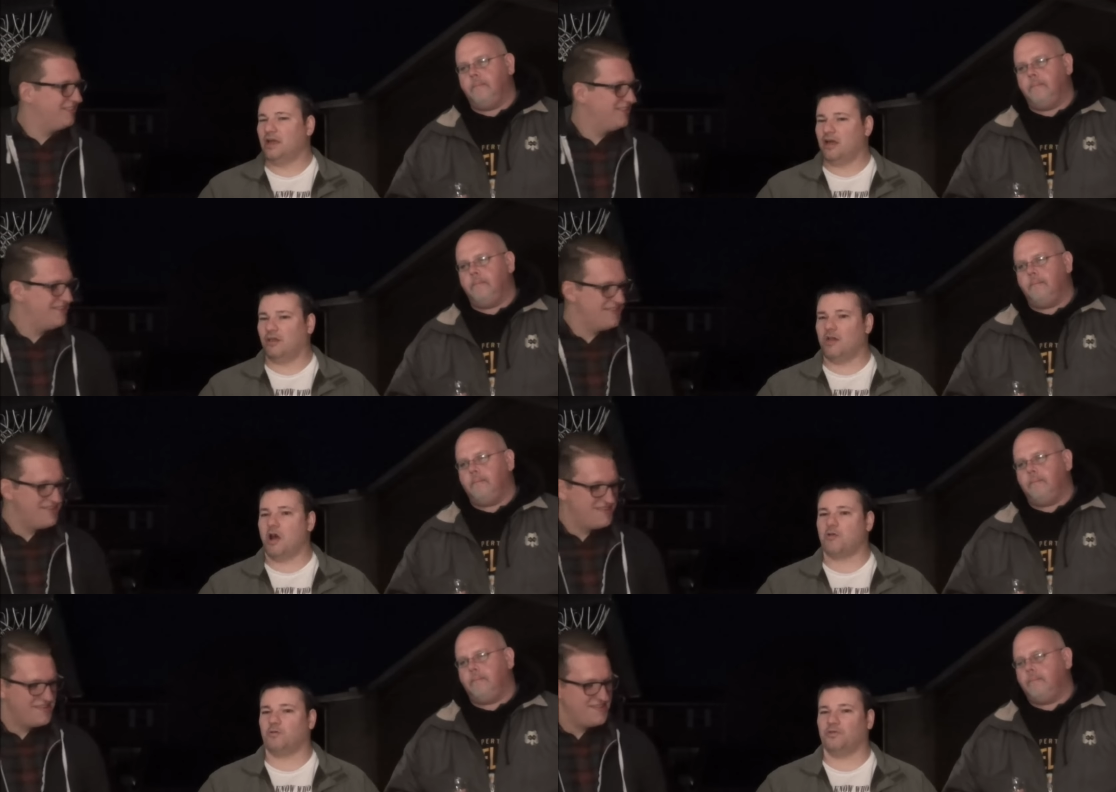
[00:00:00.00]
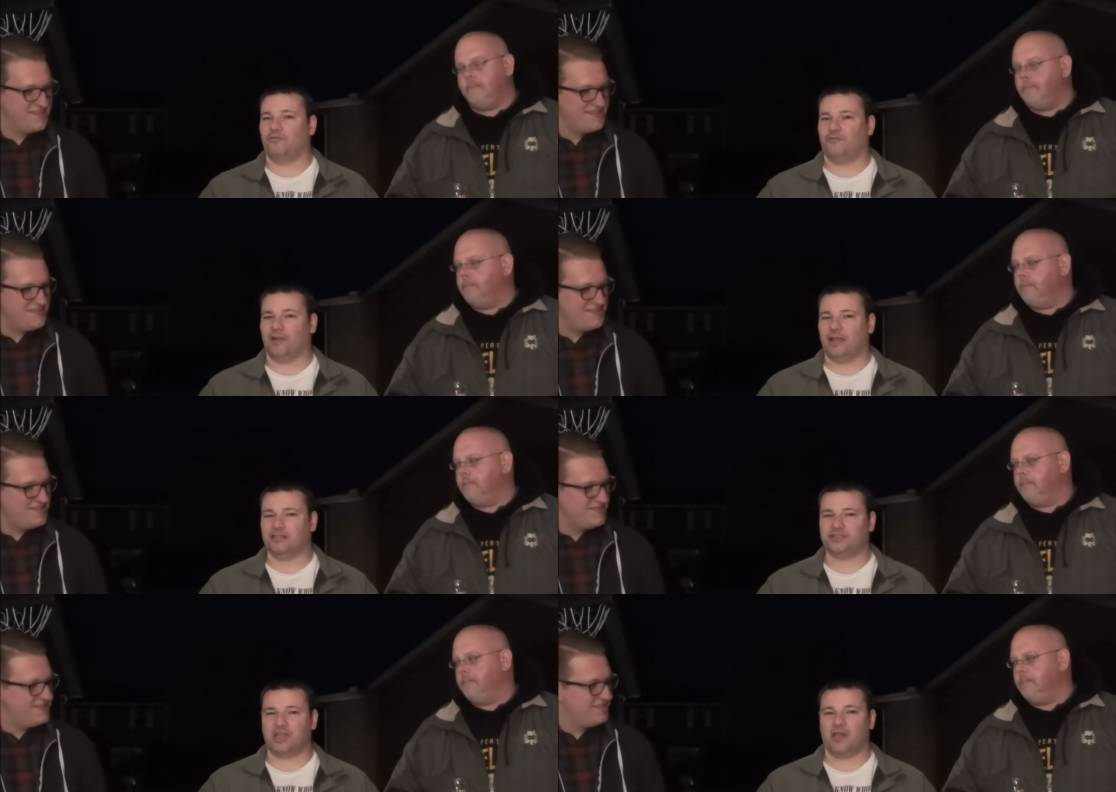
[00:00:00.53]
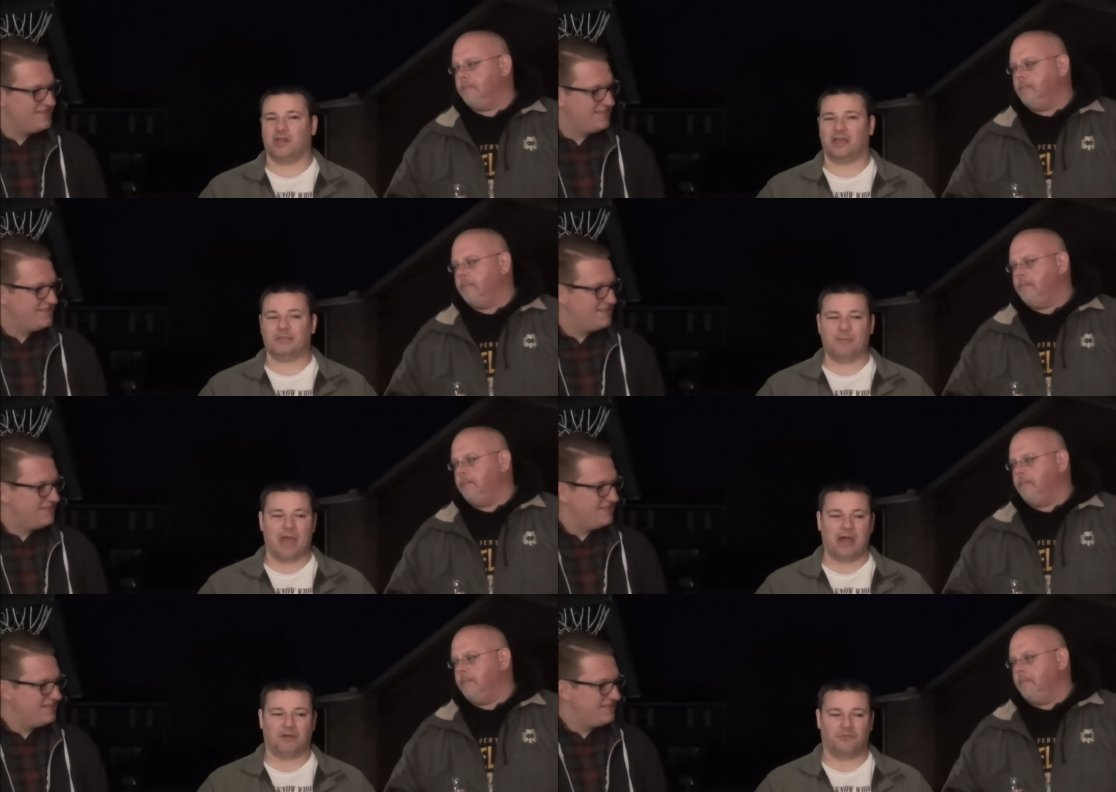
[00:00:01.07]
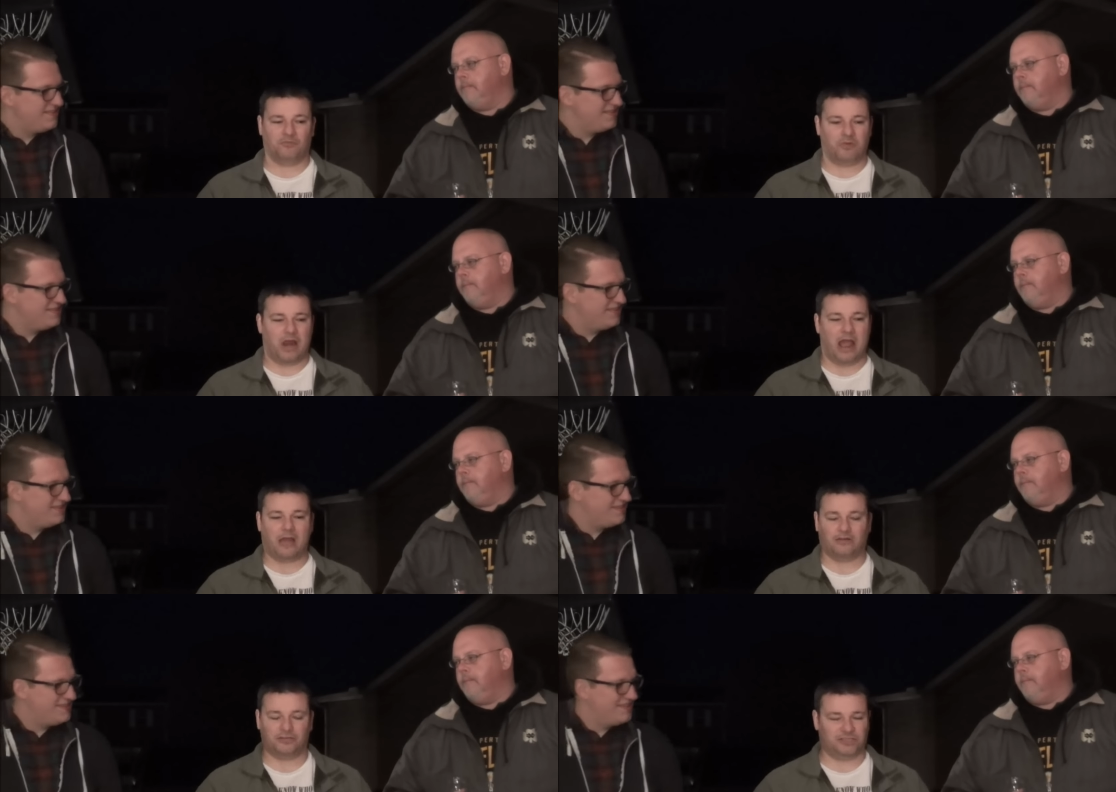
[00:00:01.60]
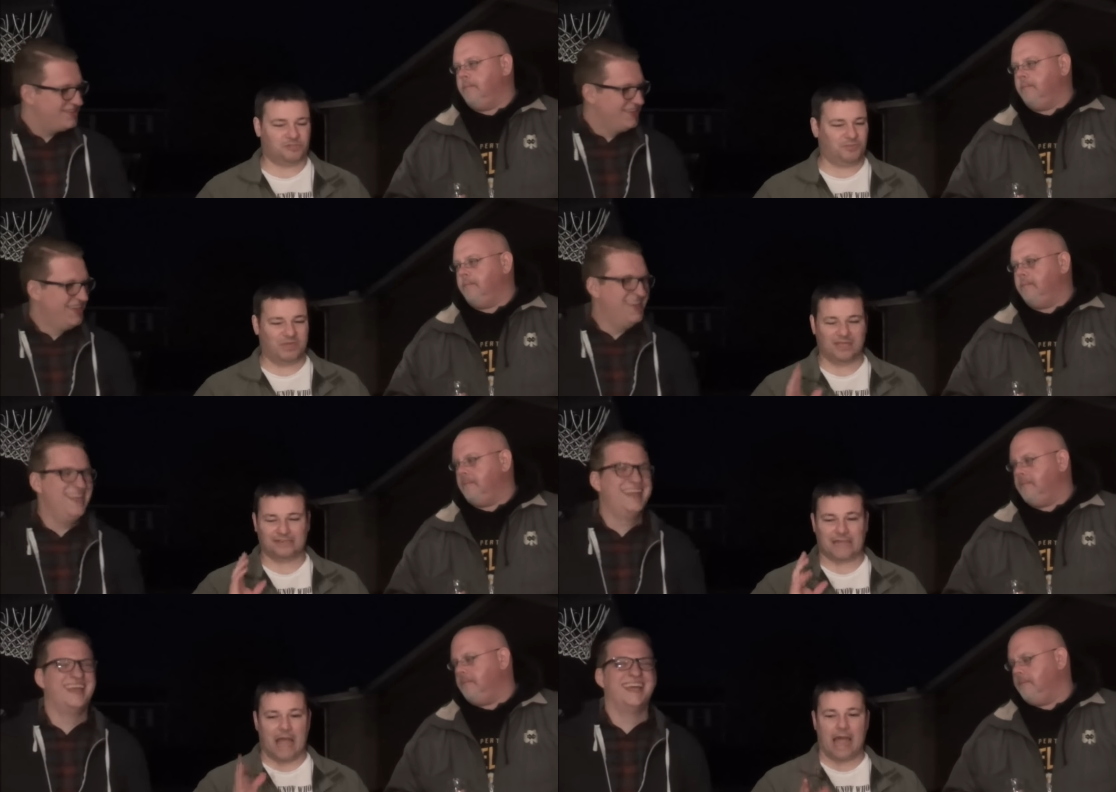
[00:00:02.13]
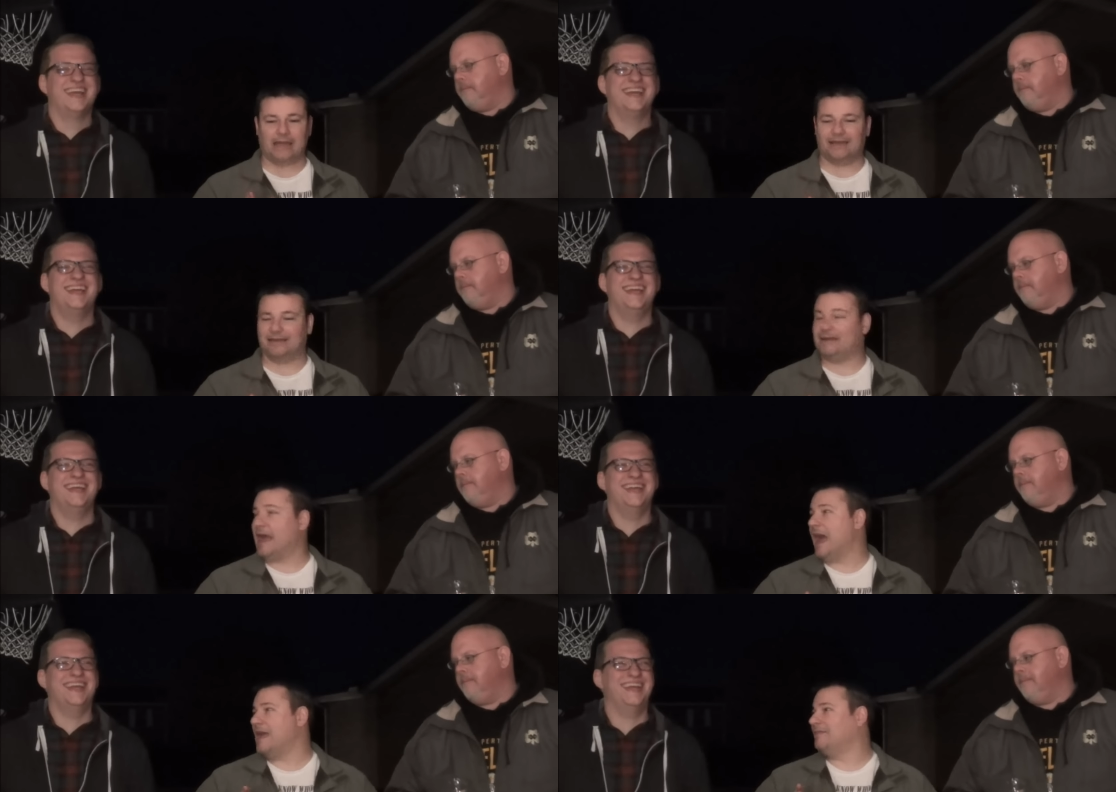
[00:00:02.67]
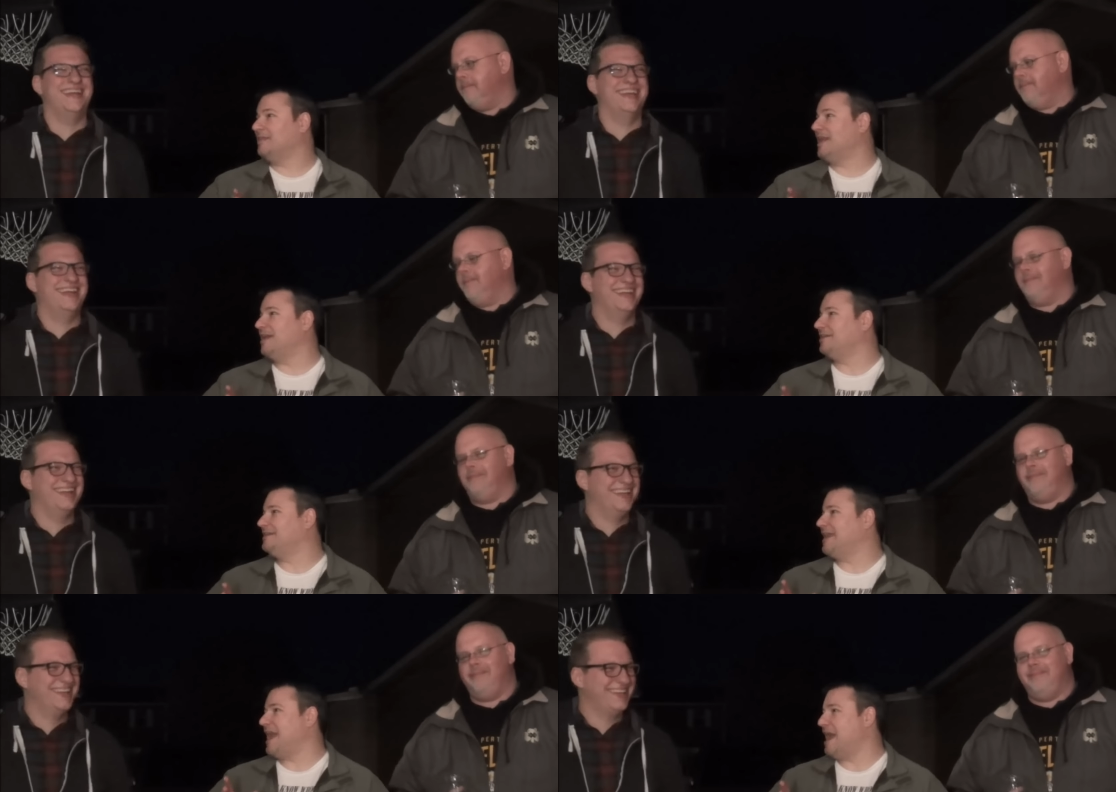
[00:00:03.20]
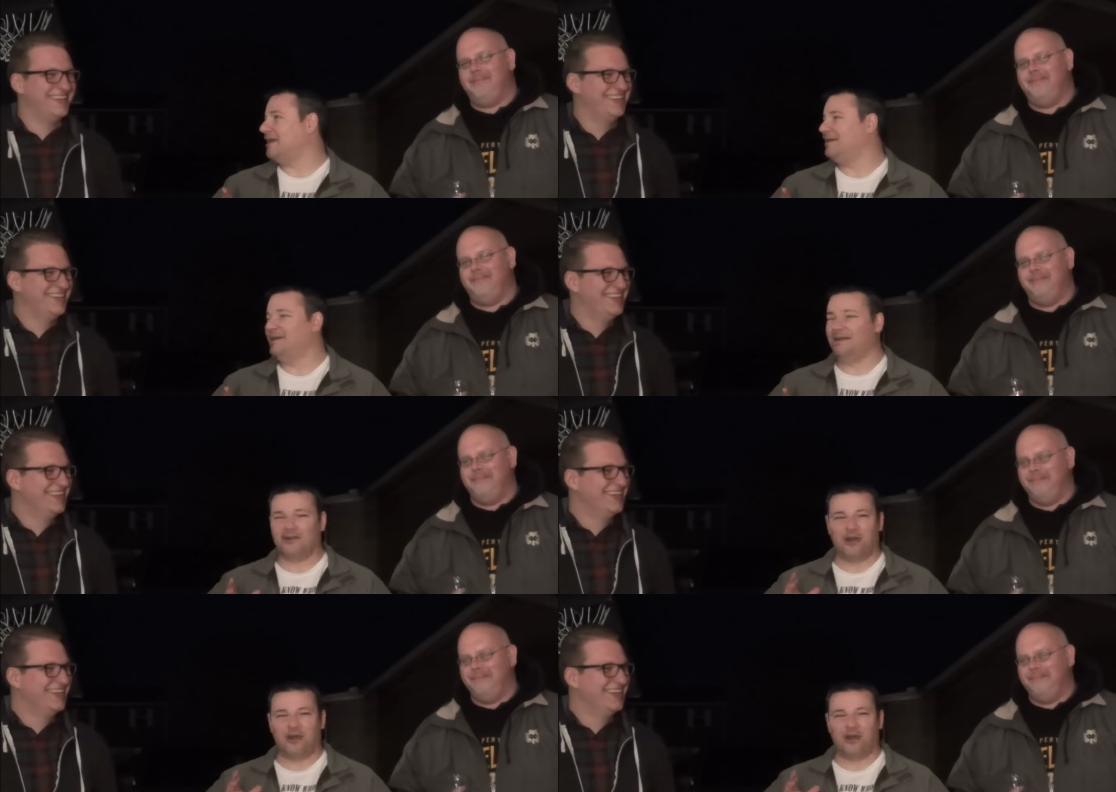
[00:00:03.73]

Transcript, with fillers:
Speaker 1: along with Frangelic Mountain Brown, just because I did not like that